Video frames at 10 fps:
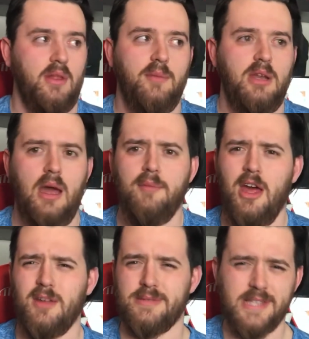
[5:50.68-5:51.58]
I mean, I'm
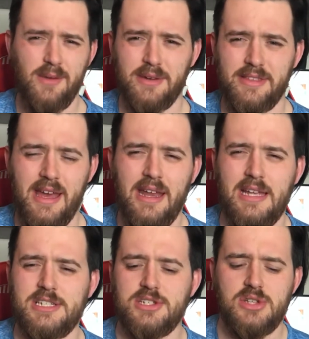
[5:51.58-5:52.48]
not upset with that.
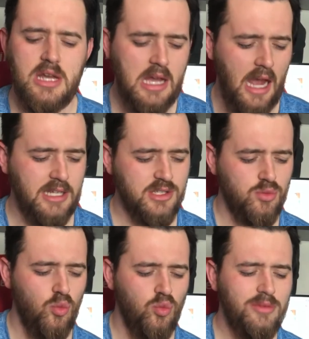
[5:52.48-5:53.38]
I
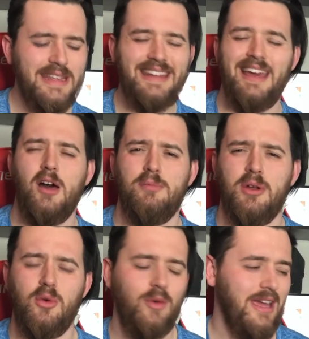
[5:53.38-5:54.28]
just need help
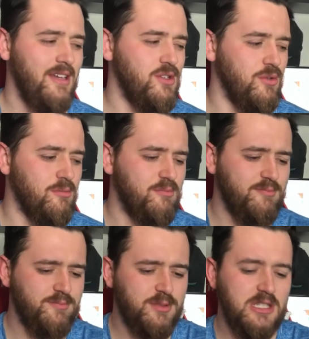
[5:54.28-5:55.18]
on a way to
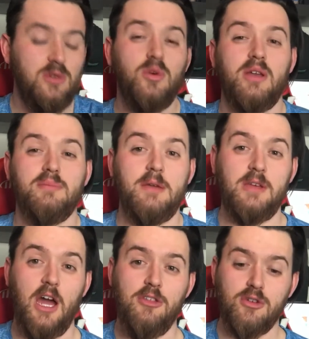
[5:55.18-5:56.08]
see what
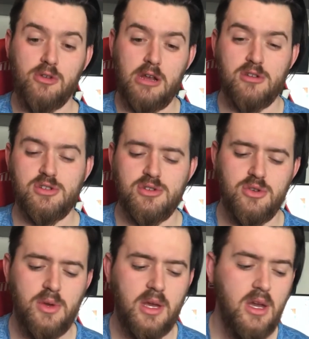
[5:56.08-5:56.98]
maybe other creators are
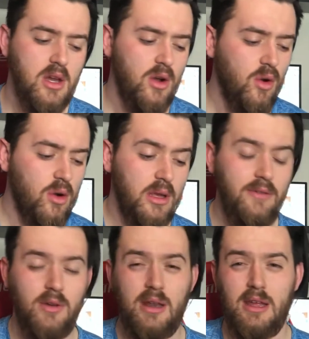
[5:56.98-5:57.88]
doing, or
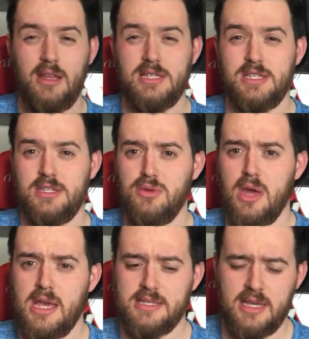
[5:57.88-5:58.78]
even as you
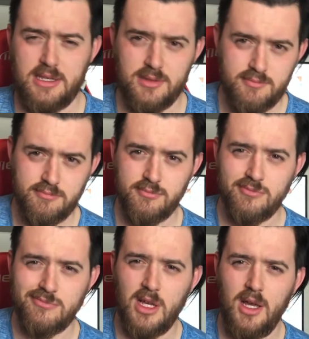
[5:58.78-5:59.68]
guys as
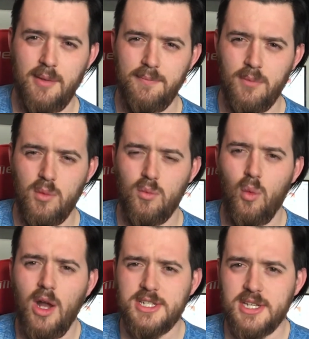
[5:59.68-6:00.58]

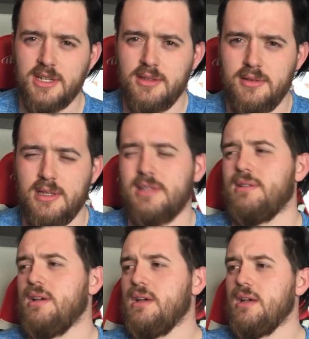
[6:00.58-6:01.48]
watching
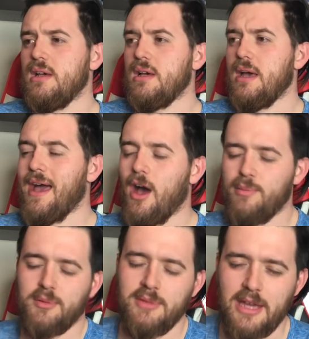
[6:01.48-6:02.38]
this,
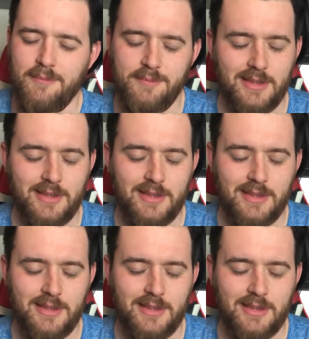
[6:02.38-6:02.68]
helping me out.